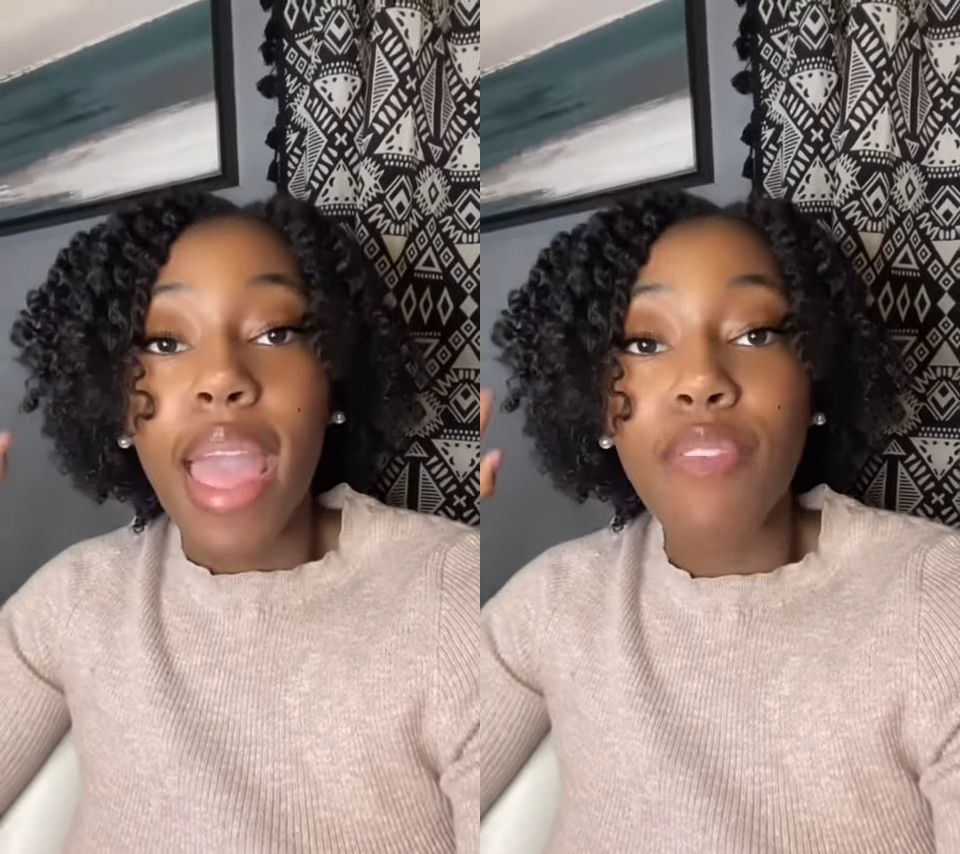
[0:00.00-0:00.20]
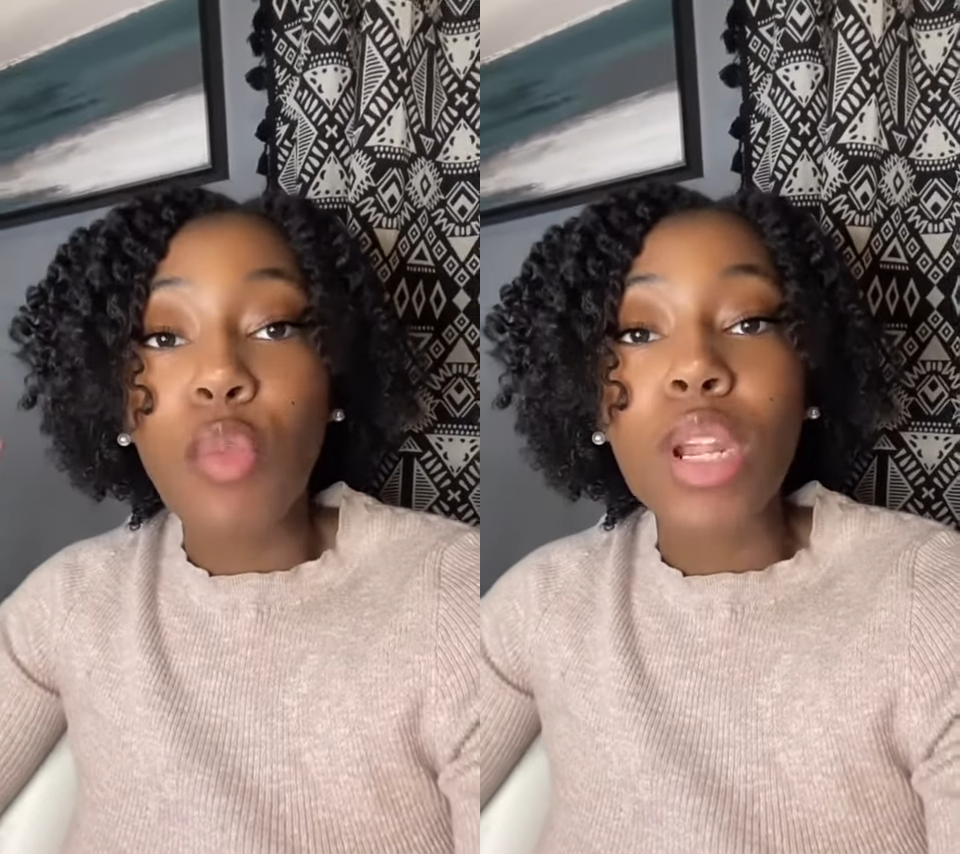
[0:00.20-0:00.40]

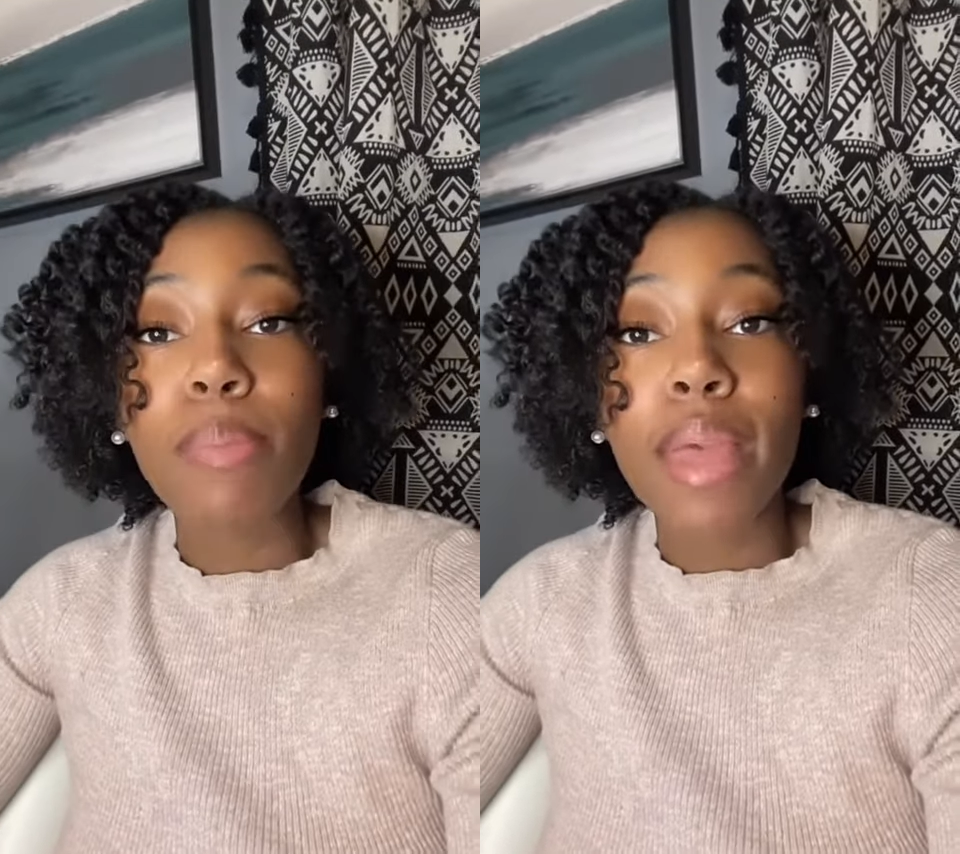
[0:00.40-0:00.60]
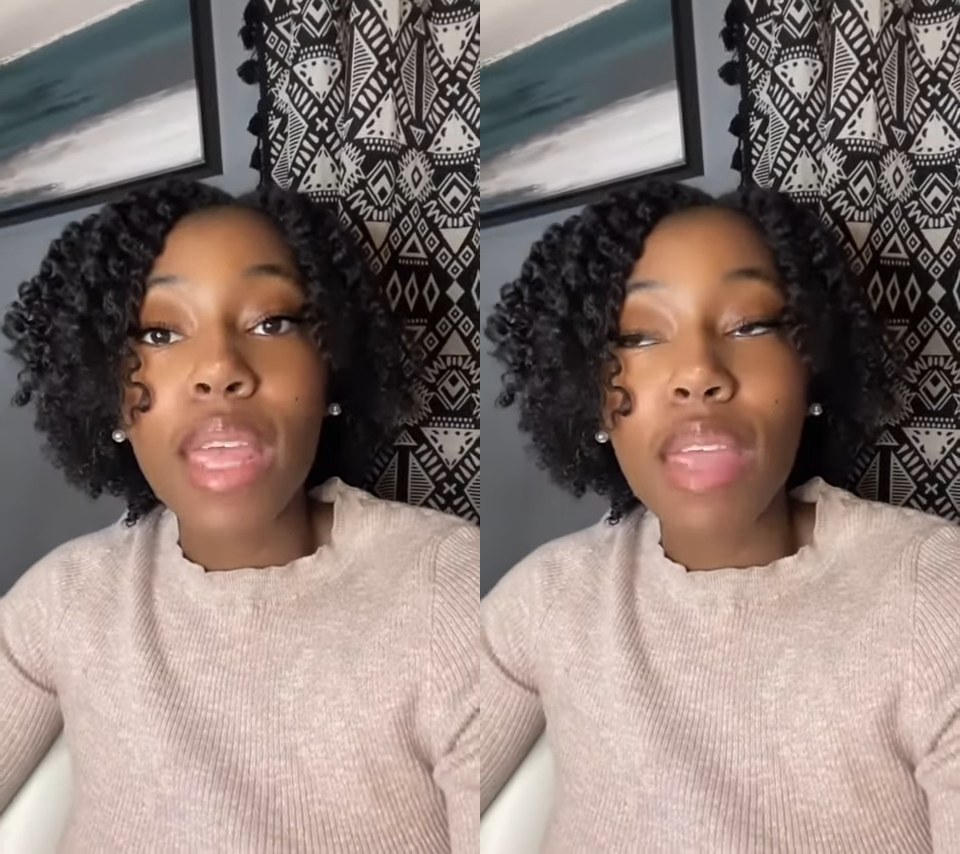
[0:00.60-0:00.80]
If you
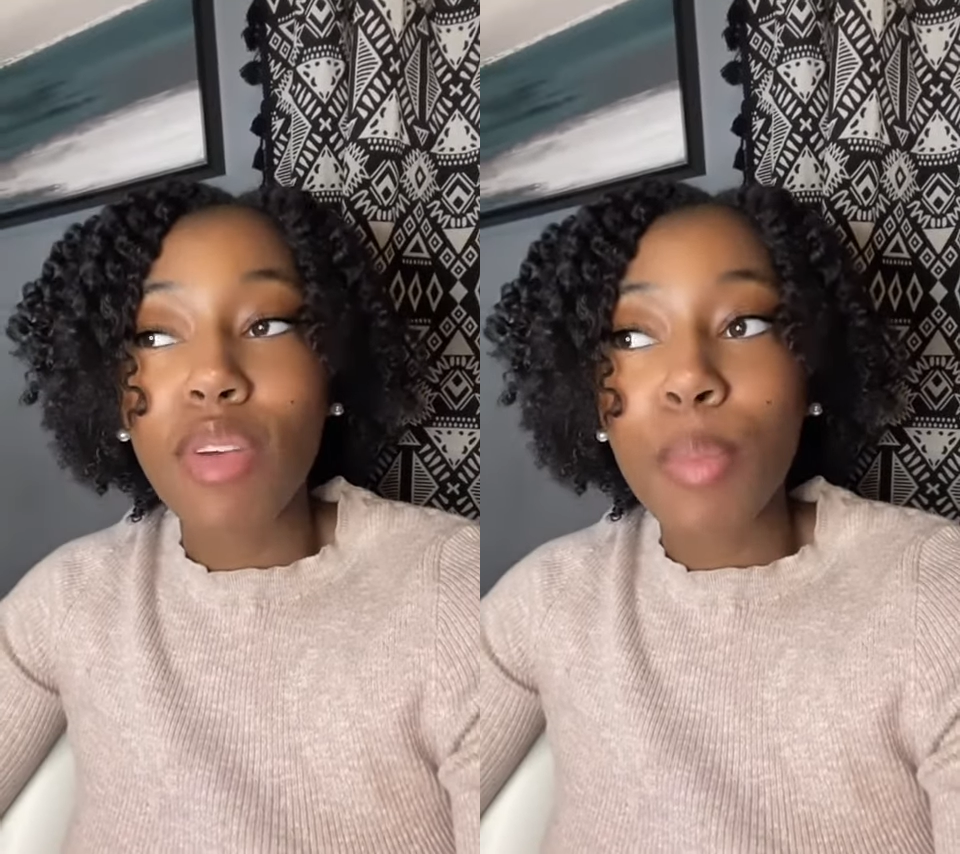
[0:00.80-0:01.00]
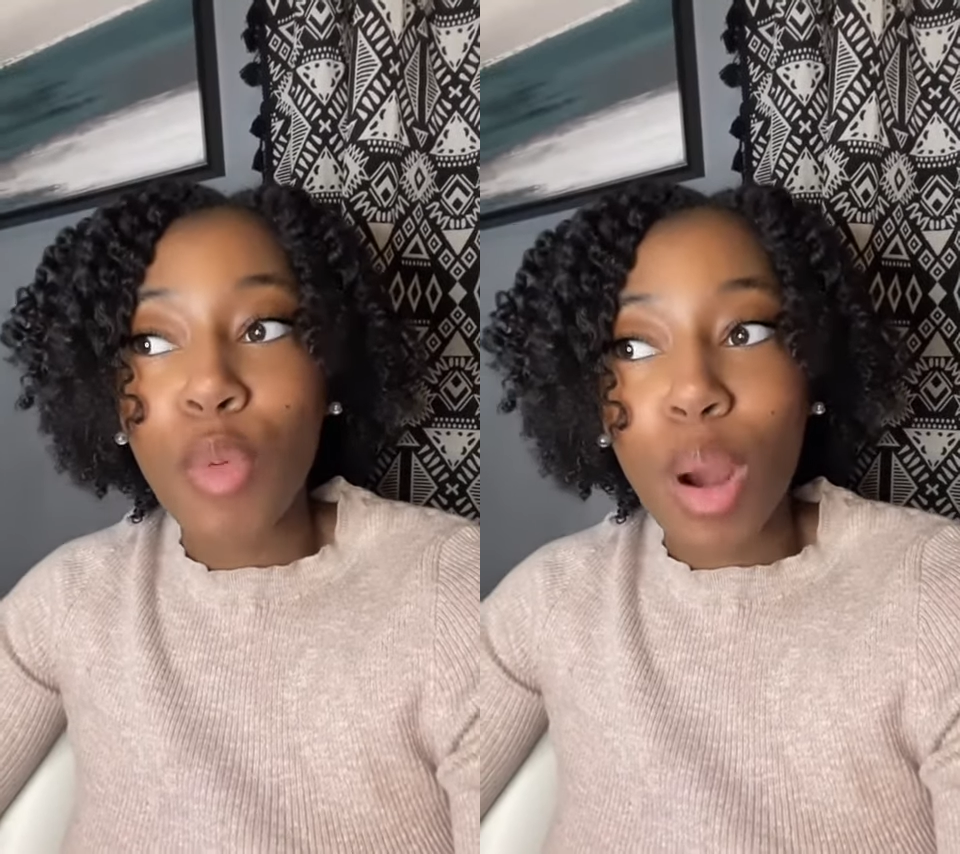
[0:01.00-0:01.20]
want to make
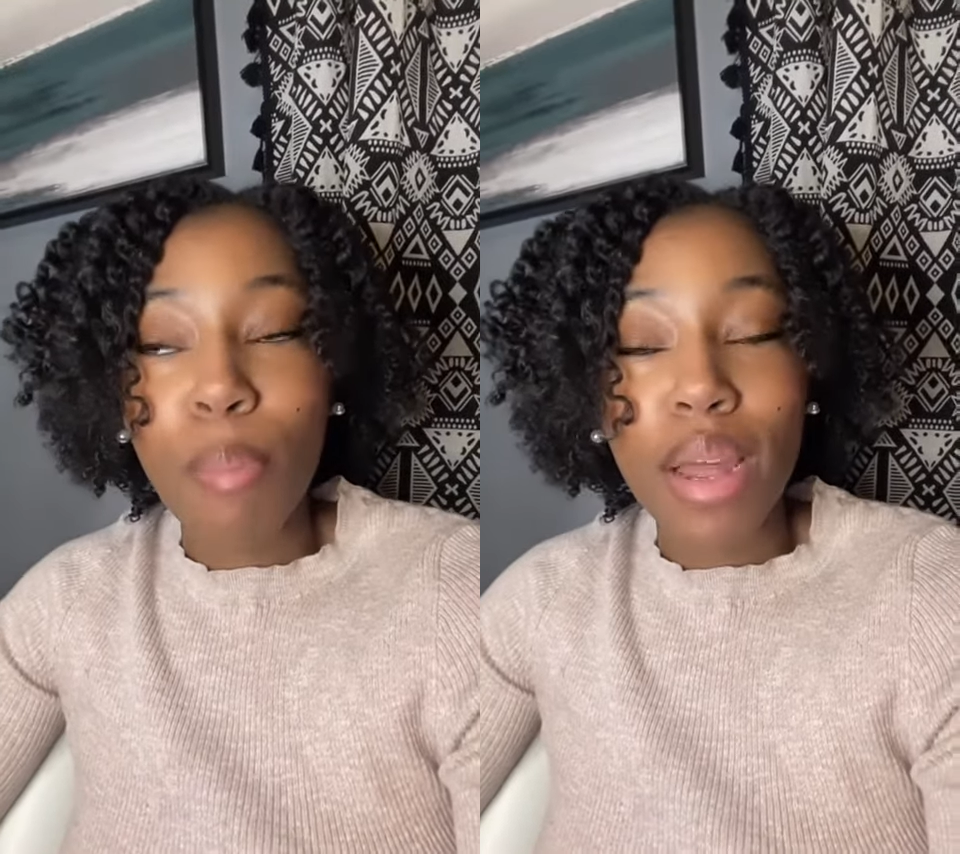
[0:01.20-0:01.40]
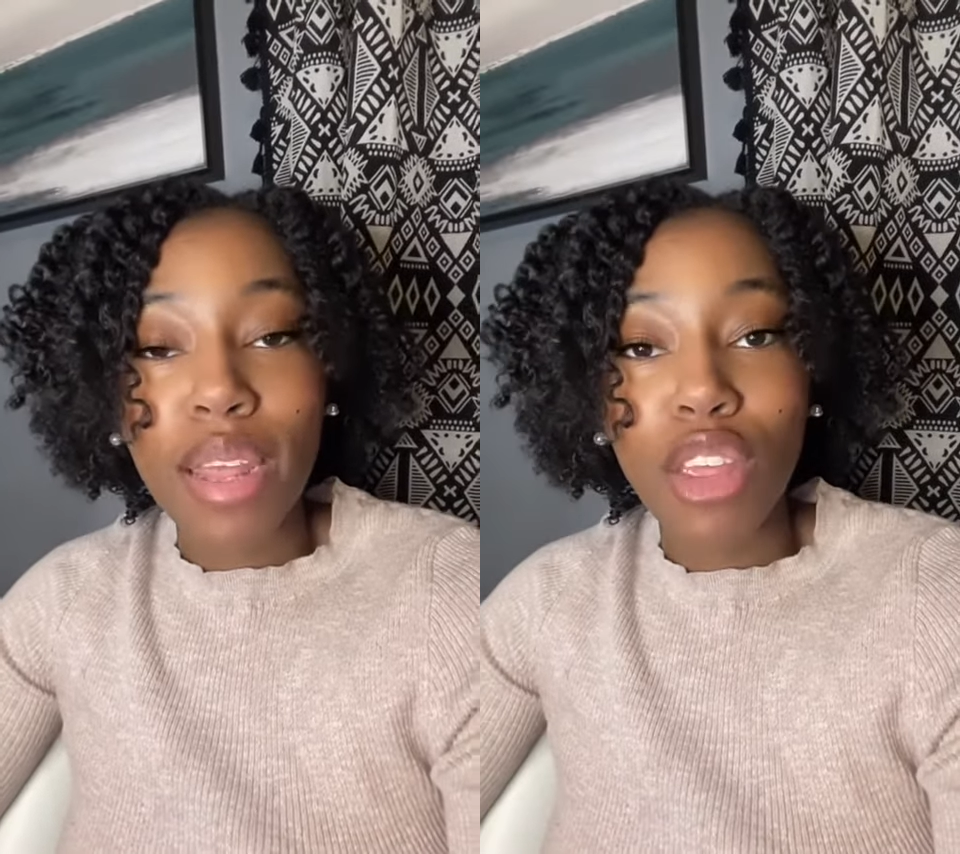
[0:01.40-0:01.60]
even
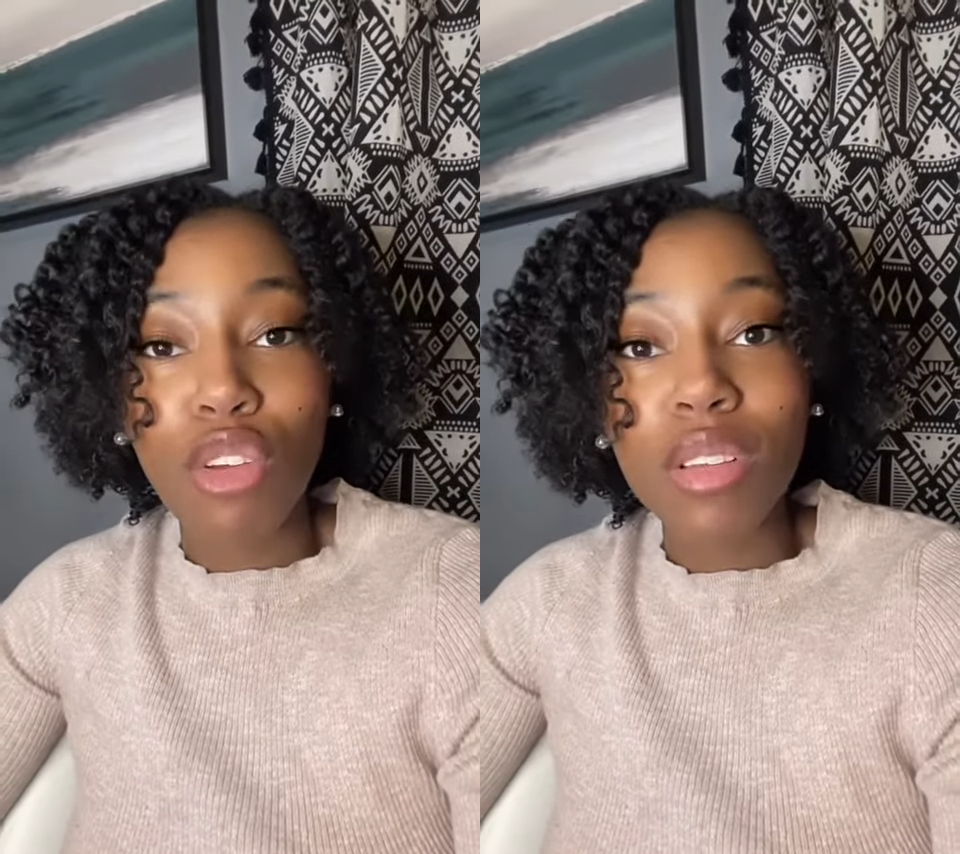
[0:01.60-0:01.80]
more money,